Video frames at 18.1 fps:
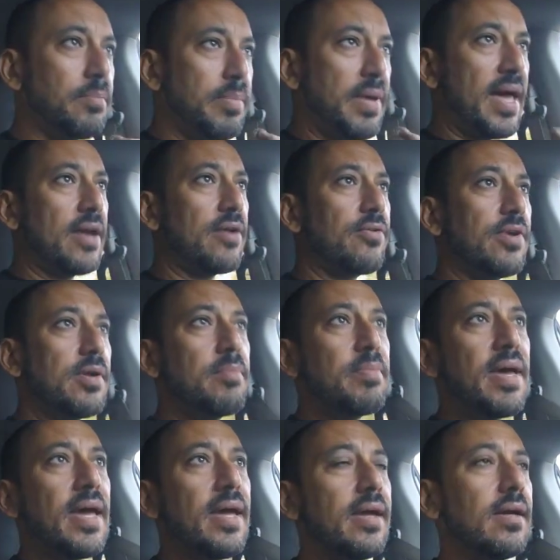battery
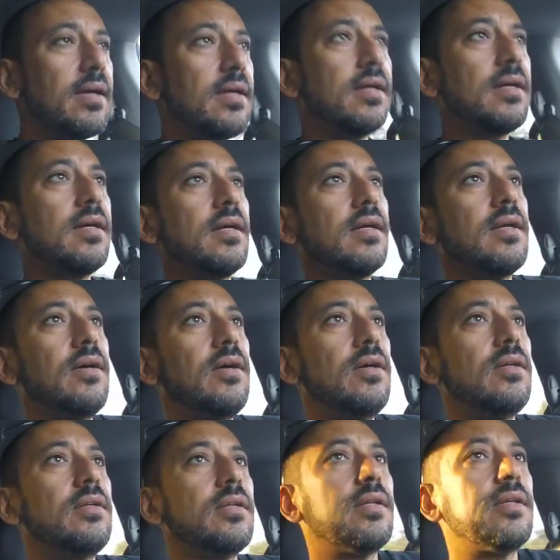bank and
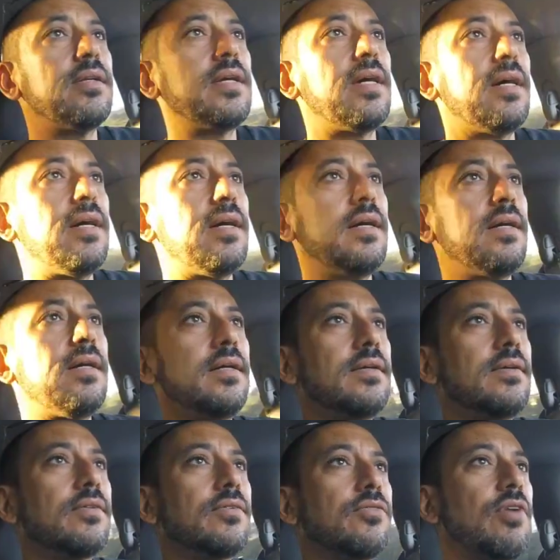all. And
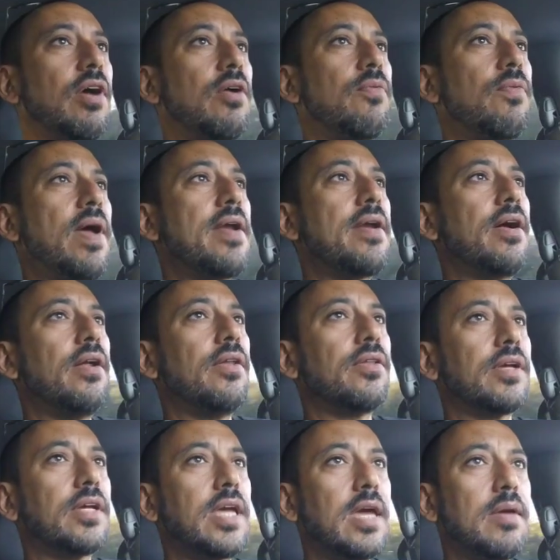so I ran all
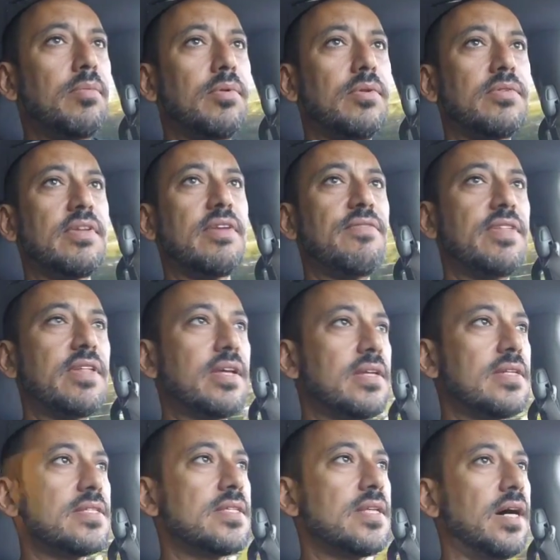the cables.
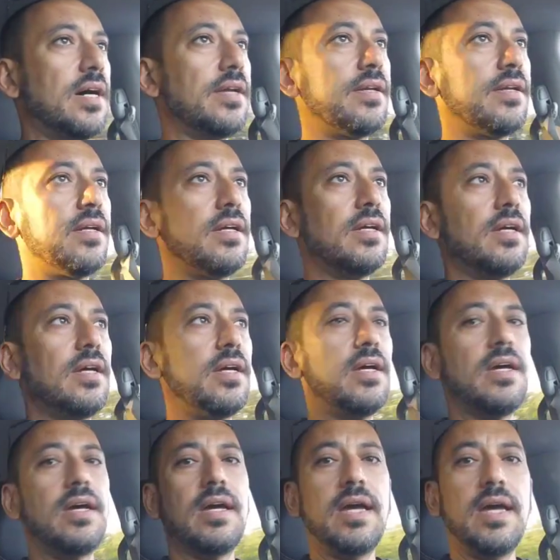Everything is done.
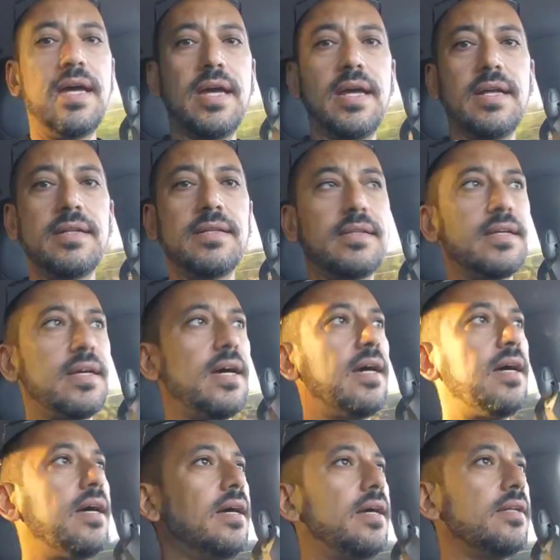And
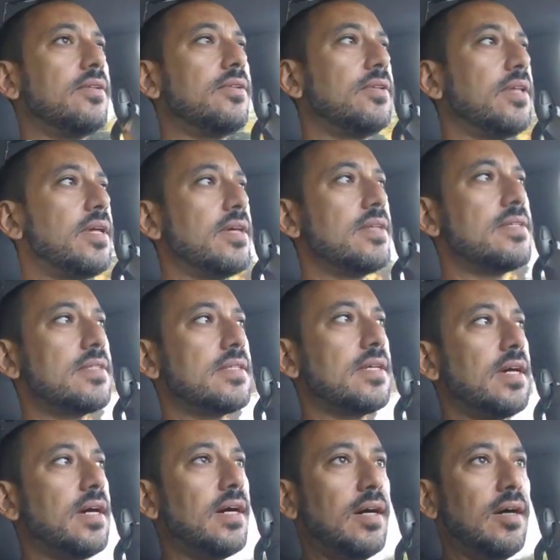
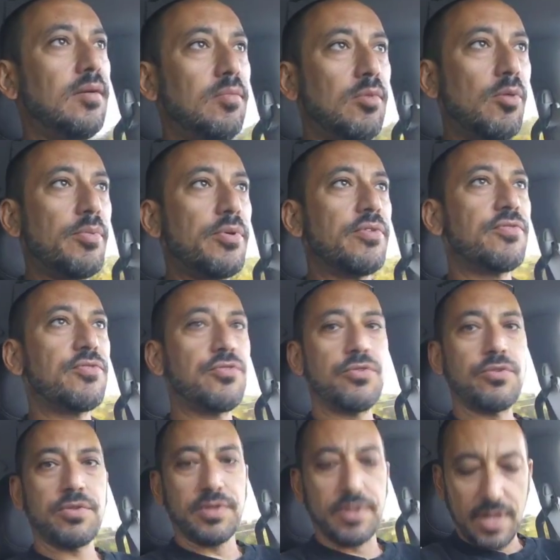today's moment of
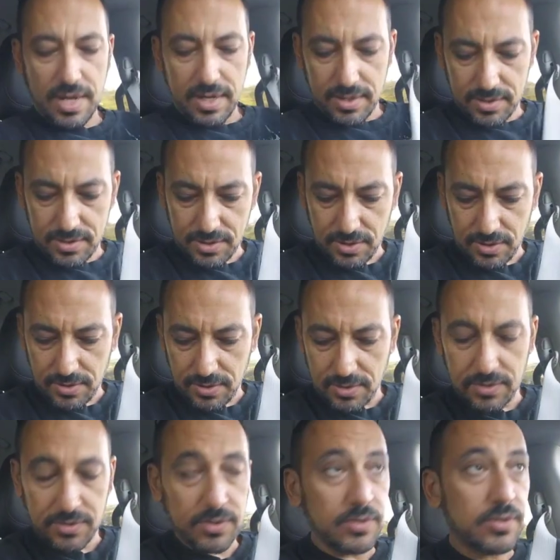truth day.
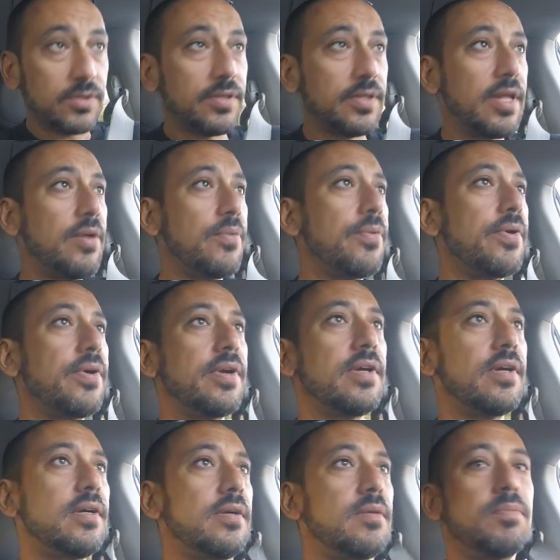So today we're
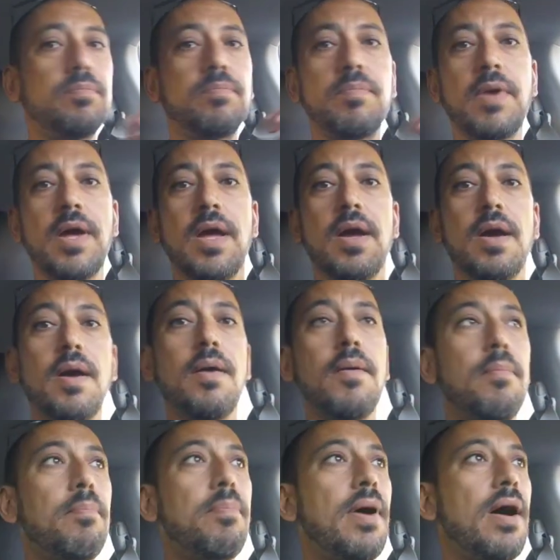gonna
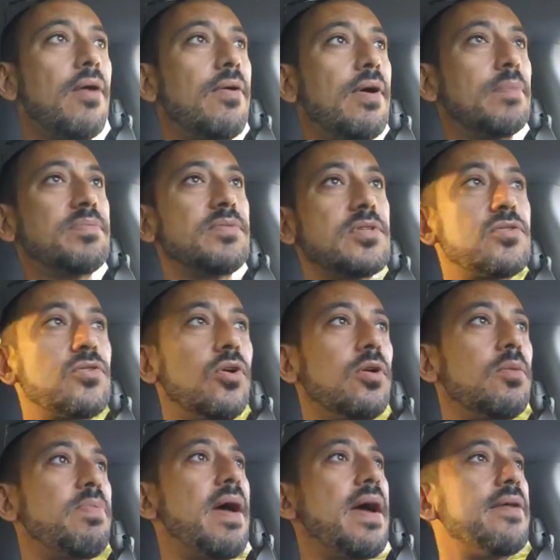power up the
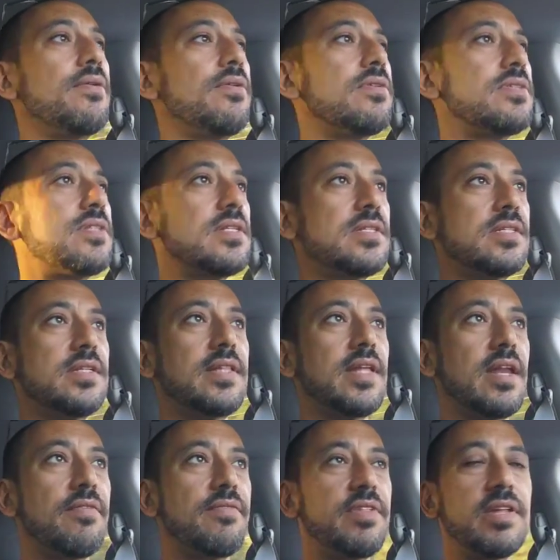solar panels and see
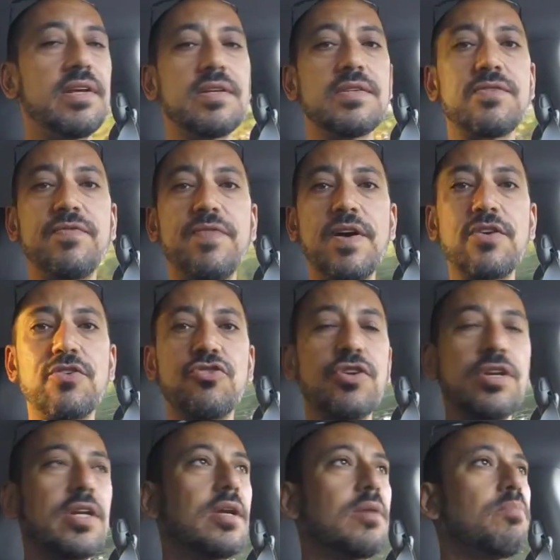that everything is
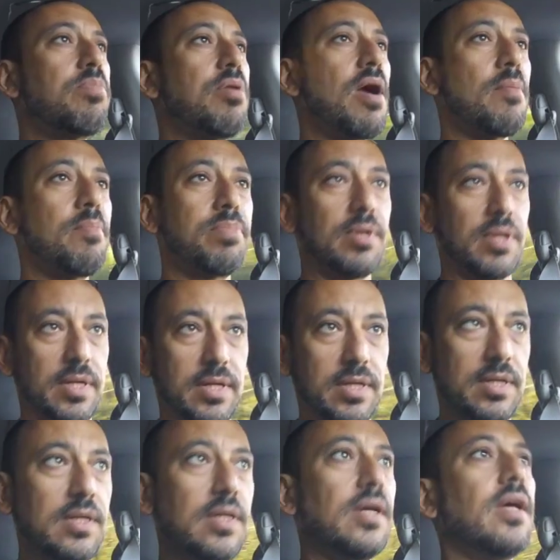functioning
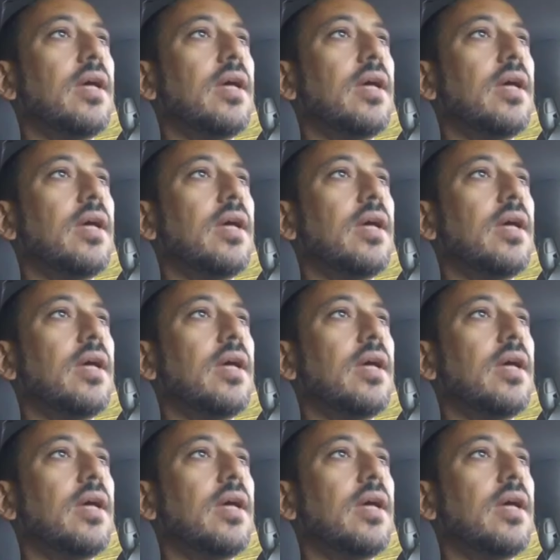properly.